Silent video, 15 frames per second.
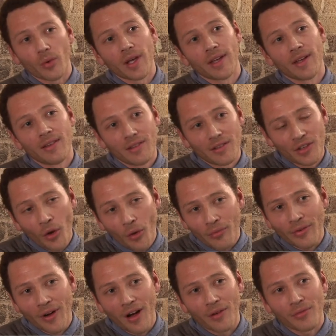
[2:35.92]
we're not
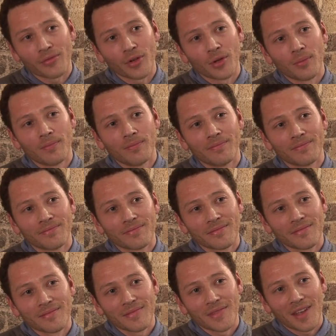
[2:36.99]
far from
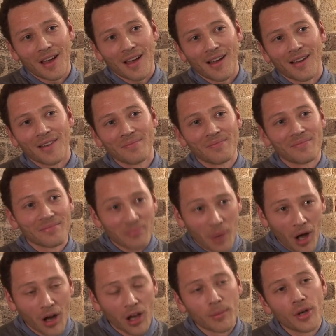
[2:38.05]
um,
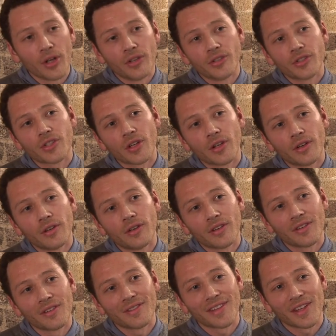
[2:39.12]
Parliament and
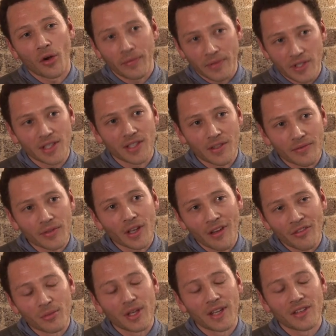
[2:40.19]
the offices of the
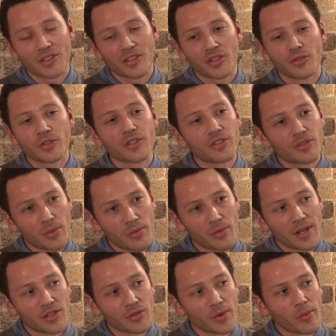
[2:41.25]
government institutions with
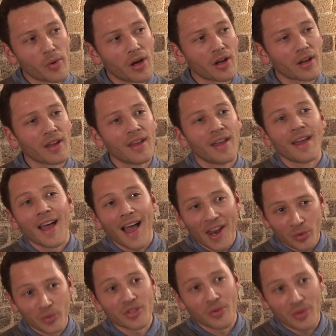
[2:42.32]
which we work,
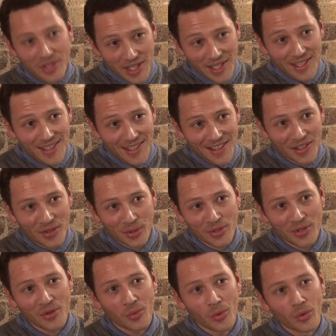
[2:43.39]
and also the city
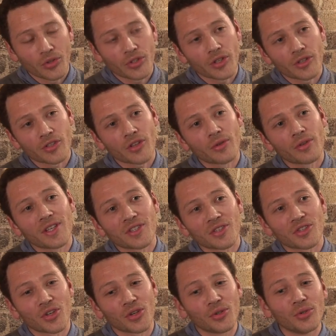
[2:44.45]
across the water. So these are
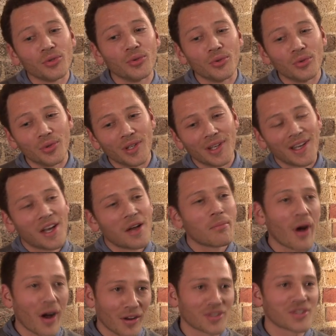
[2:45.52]
two
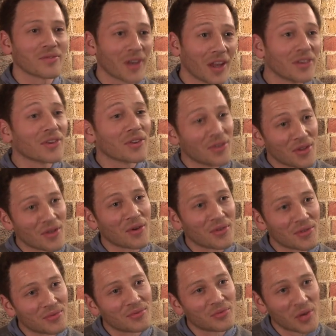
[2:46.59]
parts of London that
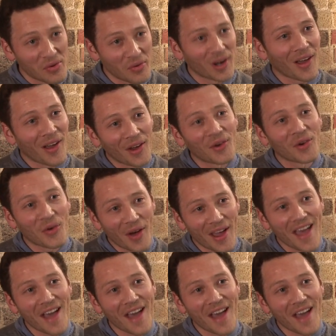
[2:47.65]
we rely on quite